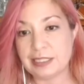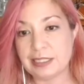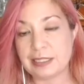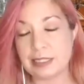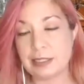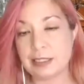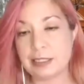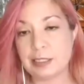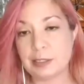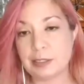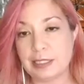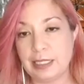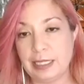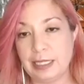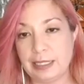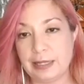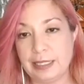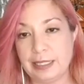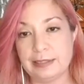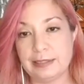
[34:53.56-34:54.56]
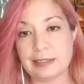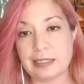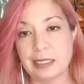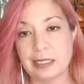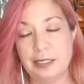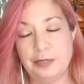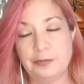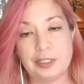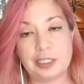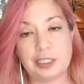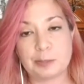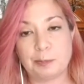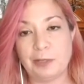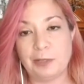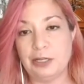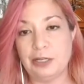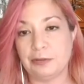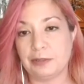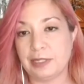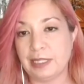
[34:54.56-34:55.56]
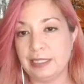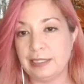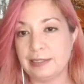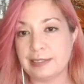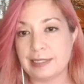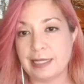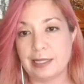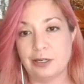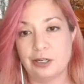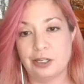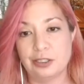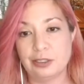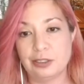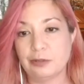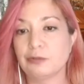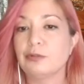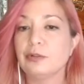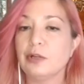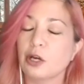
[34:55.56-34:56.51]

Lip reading: is, things kind of explode, things that aren't